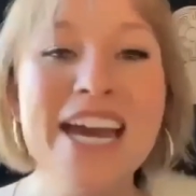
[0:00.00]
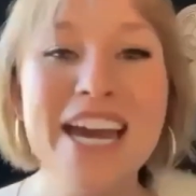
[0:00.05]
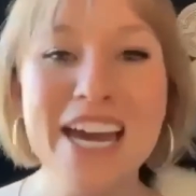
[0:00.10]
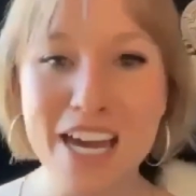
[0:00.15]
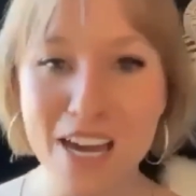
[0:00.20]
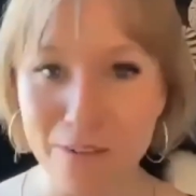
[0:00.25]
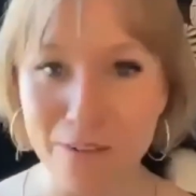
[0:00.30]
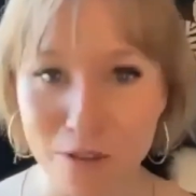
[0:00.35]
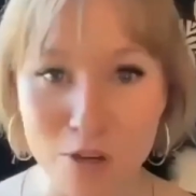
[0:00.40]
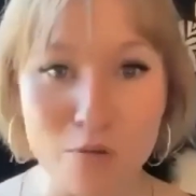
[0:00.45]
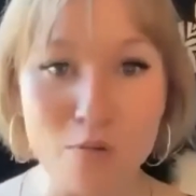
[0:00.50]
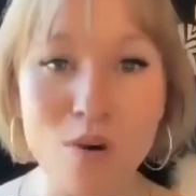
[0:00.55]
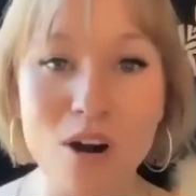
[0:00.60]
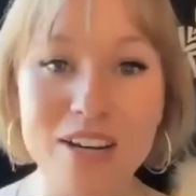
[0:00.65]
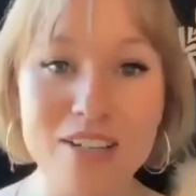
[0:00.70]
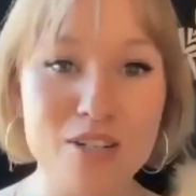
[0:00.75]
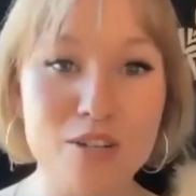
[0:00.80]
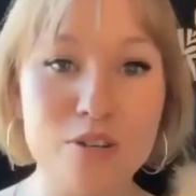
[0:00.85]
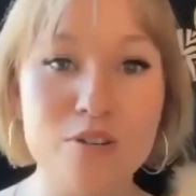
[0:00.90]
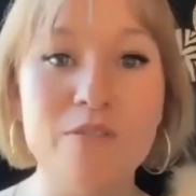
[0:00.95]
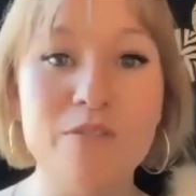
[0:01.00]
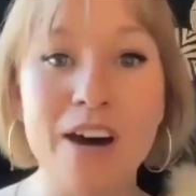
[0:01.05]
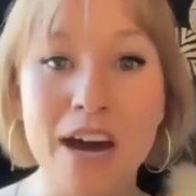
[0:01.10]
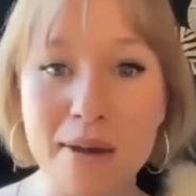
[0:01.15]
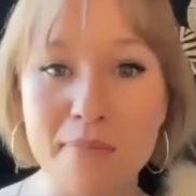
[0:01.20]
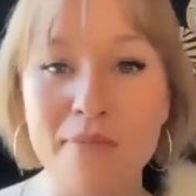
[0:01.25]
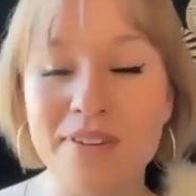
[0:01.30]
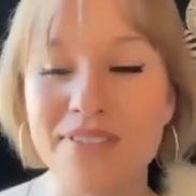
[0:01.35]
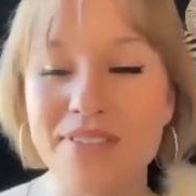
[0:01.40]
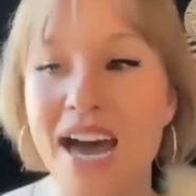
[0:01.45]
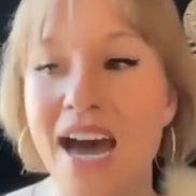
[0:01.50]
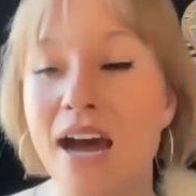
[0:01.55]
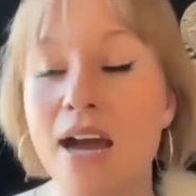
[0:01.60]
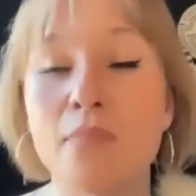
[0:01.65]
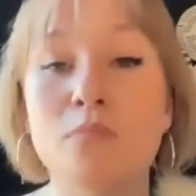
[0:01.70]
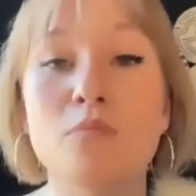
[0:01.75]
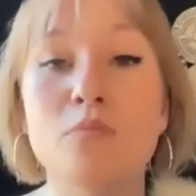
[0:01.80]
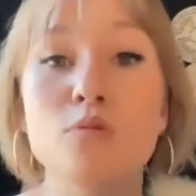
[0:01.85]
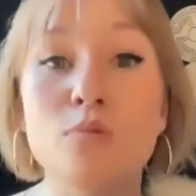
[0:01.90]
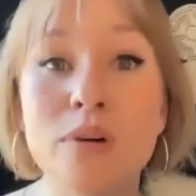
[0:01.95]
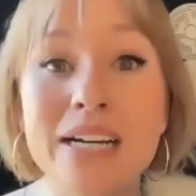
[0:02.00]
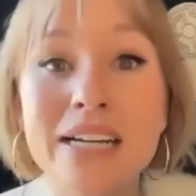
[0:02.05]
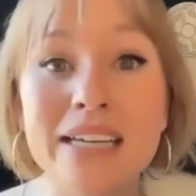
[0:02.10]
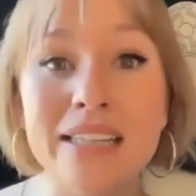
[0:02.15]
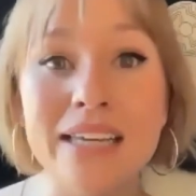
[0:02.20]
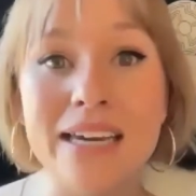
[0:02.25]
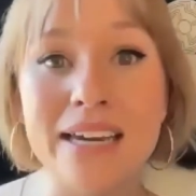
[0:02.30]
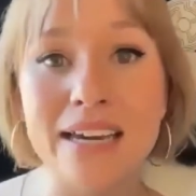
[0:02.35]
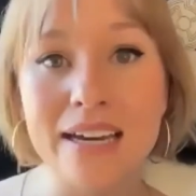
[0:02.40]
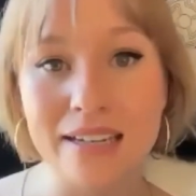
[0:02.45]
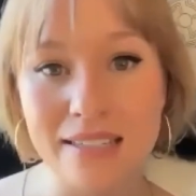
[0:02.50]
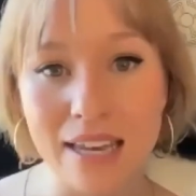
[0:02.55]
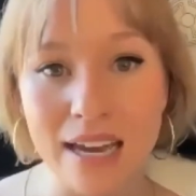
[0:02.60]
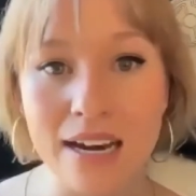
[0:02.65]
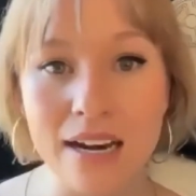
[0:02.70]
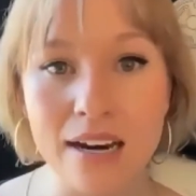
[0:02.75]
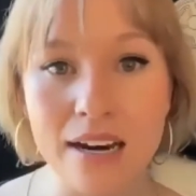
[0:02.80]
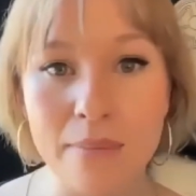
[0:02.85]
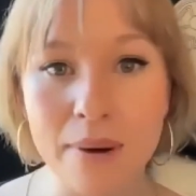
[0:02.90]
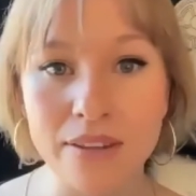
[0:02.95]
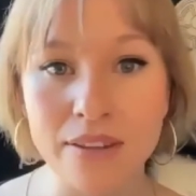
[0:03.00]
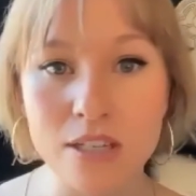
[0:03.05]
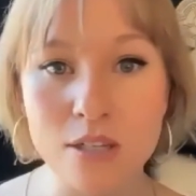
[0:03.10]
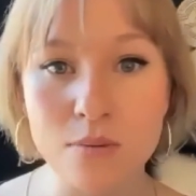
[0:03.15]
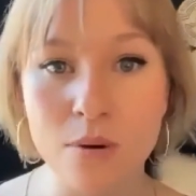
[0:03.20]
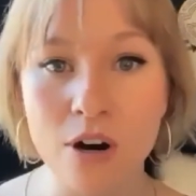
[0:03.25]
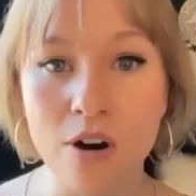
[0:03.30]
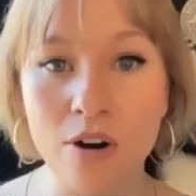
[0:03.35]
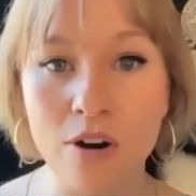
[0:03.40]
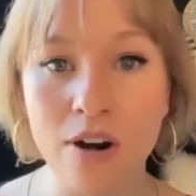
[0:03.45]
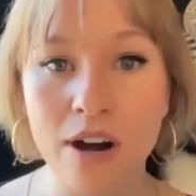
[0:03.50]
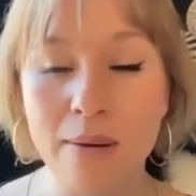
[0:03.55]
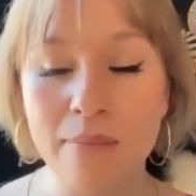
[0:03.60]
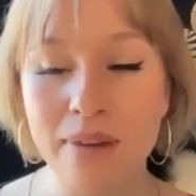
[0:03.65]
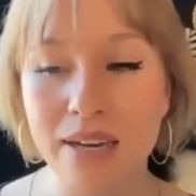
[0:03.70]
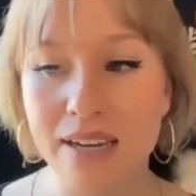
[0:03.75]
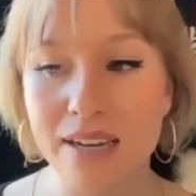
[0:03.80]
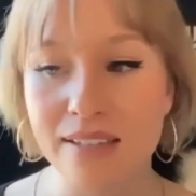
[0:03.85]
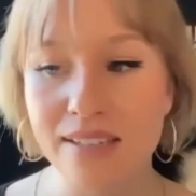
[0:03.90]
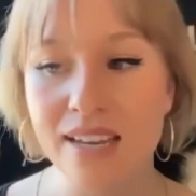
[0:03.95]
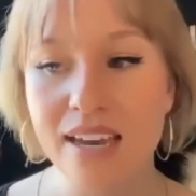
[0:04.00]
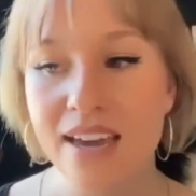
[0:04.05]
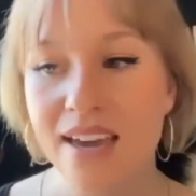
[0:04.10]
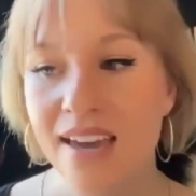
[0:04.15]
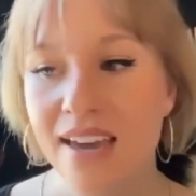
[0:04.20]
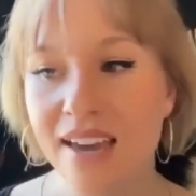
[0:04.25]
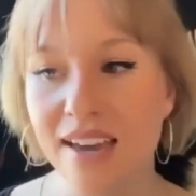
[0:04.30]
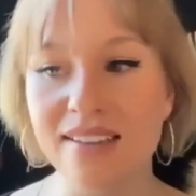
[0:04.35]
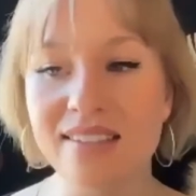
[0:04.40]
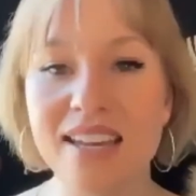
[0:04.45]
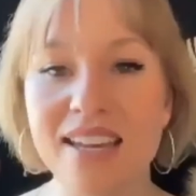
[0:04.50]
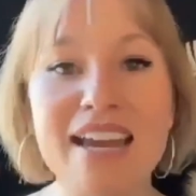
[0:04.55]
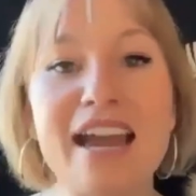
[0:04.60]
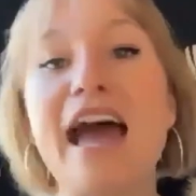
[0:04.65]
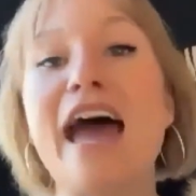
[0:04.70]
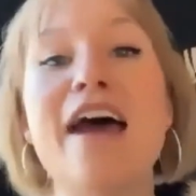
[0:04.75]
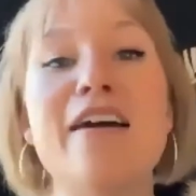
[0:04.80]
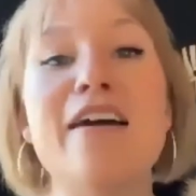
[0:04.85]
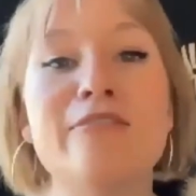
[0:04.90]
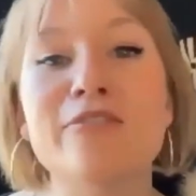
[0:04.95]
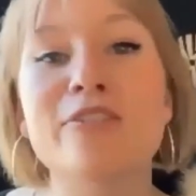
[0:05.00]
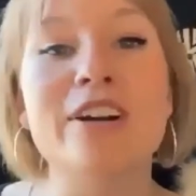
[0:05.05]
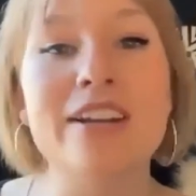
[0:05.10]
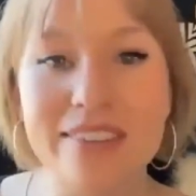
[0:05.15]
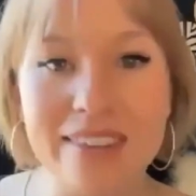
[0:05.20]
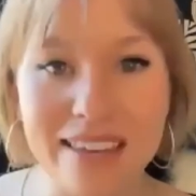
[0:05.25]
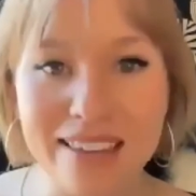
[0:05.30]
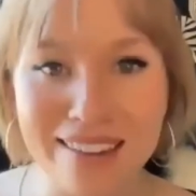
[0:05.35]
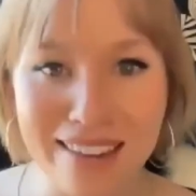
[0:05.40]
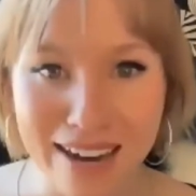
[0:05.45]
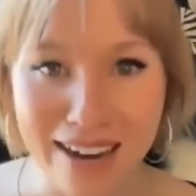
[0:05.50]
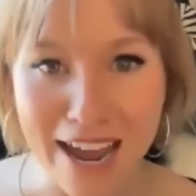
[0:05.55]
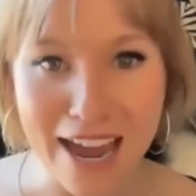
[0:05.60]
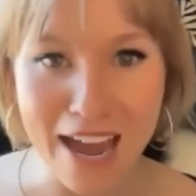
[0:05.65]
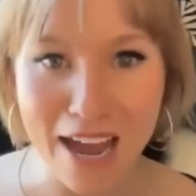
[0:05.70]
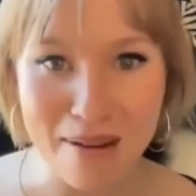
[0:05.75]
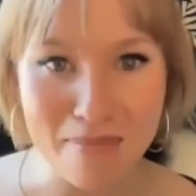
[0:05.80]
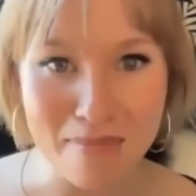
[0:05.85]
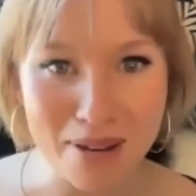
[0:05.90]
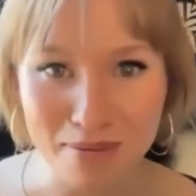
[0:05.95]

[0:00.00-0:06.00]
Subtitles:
if you want to vibe with that. I'm really excited about this program because it's like everything that I am.